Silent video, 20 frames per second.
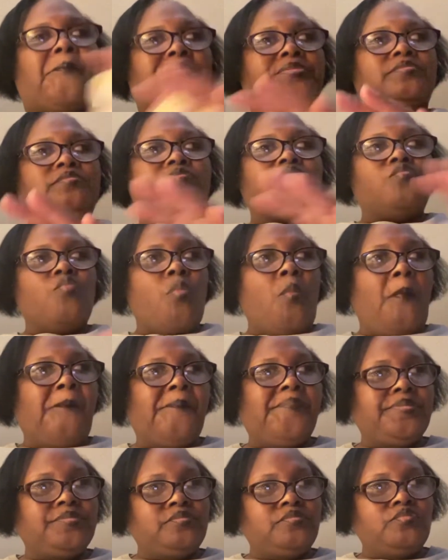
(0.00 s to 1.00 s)
Mm
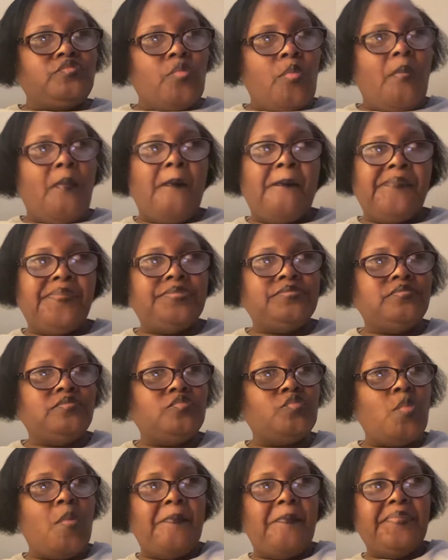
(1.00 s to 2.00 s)
-hmm.
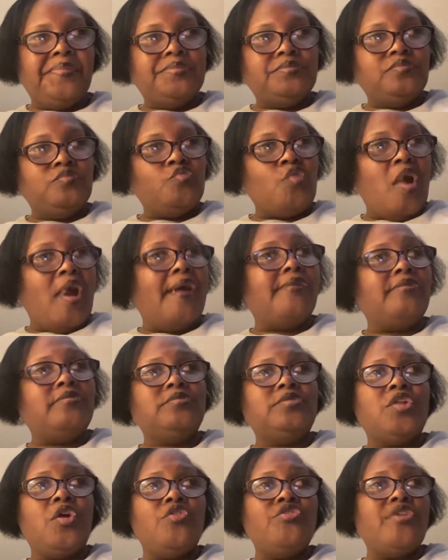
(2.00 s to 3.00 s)
I don't
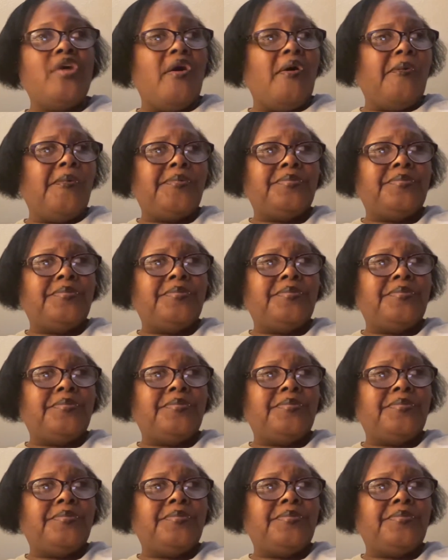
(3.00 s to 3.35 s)
know, y'all.